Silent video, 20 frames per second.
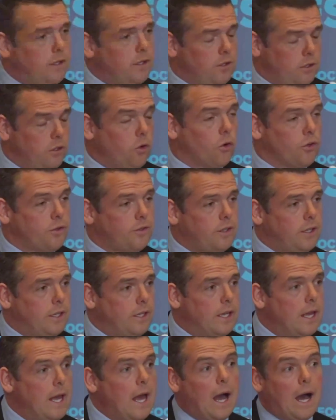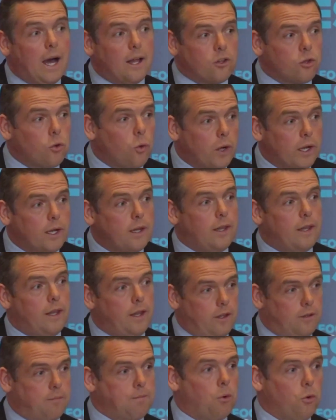North Sea as quickly
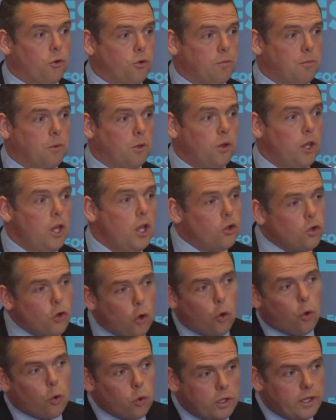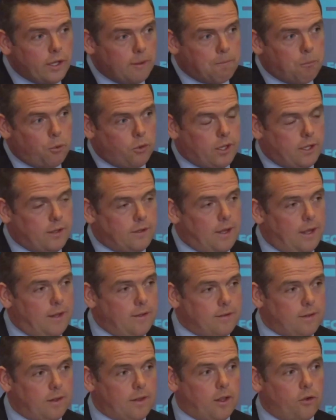as possible, not only putting
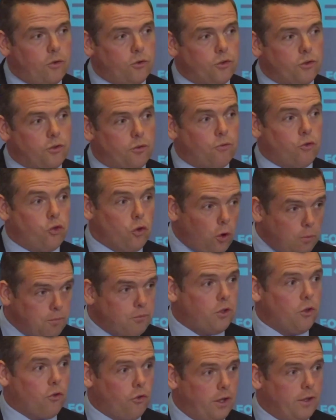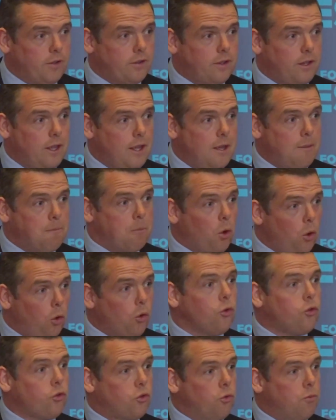tens of thousands of jobs at risk, but
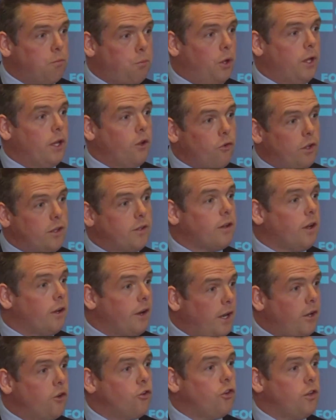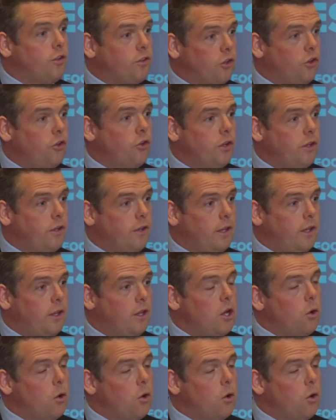also putting at risk our energy security.